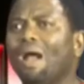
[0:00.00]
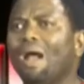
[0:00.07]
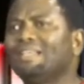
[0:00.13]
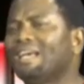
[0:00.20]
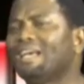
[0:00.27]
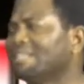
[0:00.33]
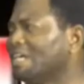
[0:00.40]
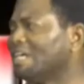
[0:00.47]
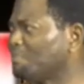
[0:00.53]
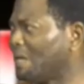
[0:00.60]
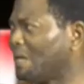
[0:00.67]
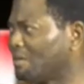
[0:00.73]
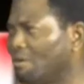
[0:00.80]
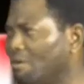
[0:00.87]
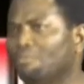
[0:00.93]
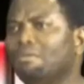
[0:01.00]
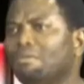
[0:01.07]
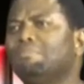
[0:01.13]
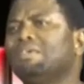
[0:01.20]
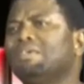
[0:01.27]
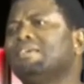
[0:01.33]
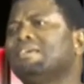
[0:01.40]
that expert come.
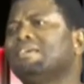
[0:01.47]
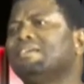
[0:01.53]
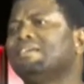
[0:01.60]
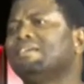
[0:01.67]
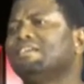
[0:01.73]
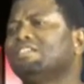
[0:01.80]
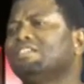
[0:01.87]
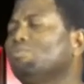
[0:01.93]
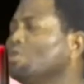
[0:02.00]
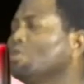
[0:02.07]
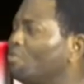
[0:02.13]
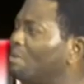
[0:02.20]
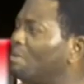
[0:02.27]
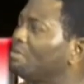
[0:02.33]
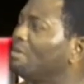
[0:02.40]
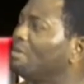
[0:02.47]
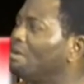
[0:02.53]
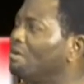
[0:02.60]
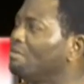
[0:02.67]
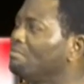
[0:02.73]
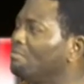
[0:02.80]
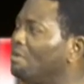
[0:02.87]
Maybe she was raped
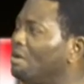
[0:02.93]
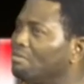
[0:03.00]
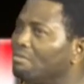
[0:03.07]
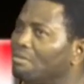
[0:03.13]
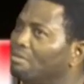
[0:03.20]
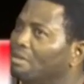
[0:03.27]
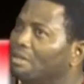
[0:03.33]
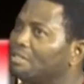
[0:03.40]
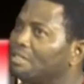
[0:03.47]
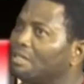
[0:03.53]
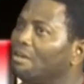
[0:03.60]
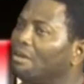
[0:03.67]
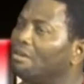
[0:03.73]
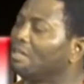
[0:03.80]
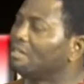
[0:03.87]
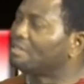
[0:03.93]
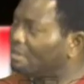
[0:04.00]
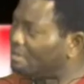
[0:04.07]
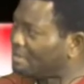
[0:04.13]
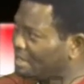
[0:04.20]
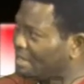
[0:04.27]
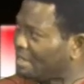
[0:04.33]
on let's say on a
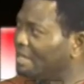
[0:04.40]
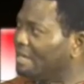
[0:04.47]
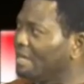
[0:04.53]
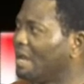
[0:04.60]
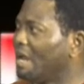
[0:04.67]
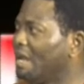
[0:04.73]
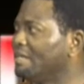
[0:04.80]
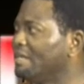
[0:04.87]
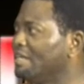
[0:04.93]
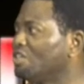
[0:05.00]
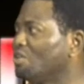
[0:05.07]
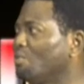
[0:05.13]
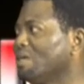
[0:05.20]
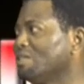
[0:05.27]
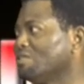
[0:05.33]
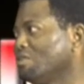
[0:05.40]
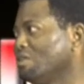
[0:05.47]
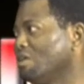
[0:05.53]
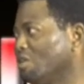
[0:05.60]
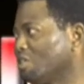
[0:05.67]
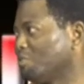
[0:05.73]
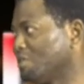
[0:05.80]
Sunday, and then she went to
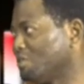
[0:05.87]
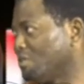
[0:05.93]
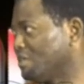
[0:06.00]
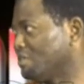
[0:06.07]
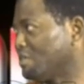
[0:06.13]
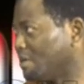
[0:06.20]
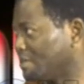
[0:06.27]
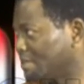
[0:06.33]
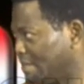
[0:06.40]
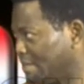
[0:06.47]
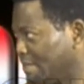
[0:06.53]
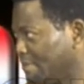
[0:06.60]
the hospital on Thursday,